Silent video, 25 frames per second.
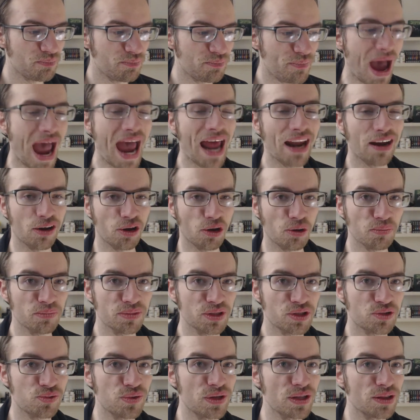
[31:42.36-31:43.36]
battle
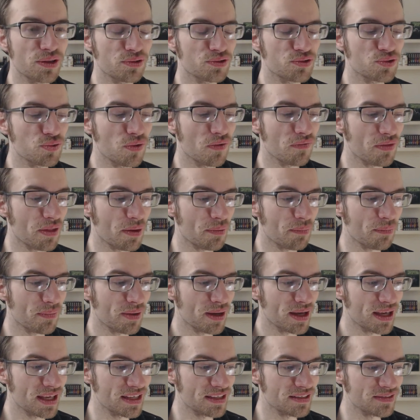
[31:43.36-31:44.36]
between the two of them
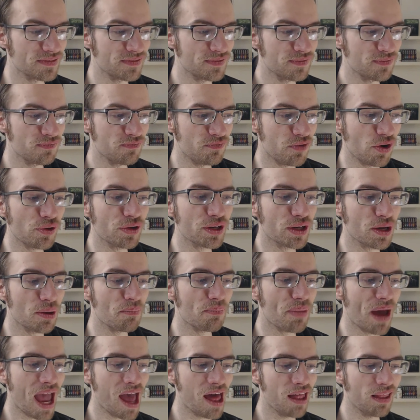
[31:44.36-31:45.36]
is very
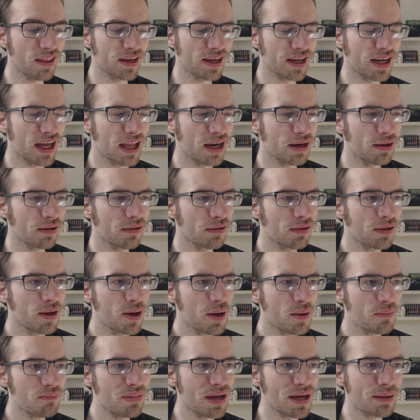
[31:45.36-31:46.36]
compelling, and a
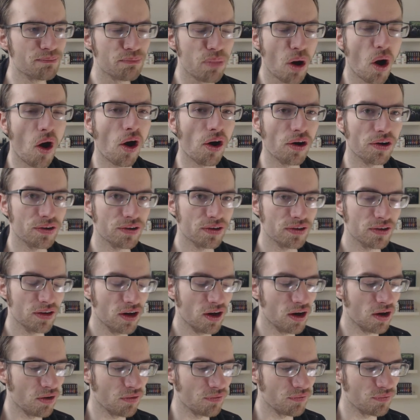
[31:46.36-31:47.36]
big part
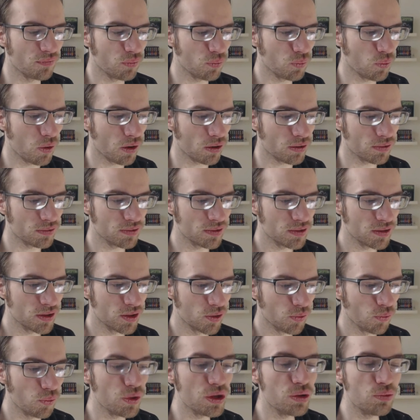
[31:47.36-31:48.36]
of what
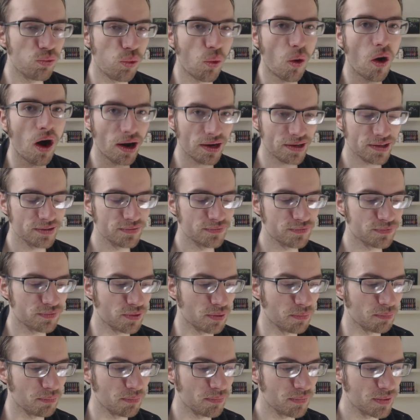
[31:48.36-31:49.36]
we want
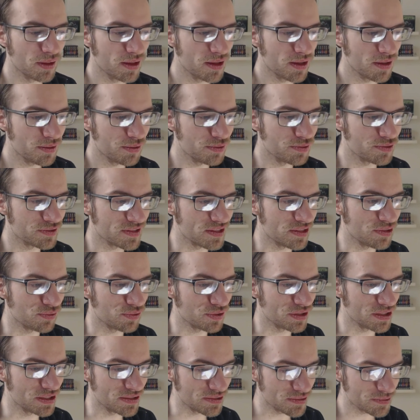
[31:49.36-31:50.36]
from the
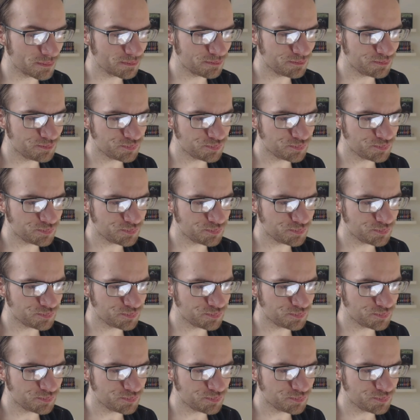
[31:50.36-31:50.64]
series.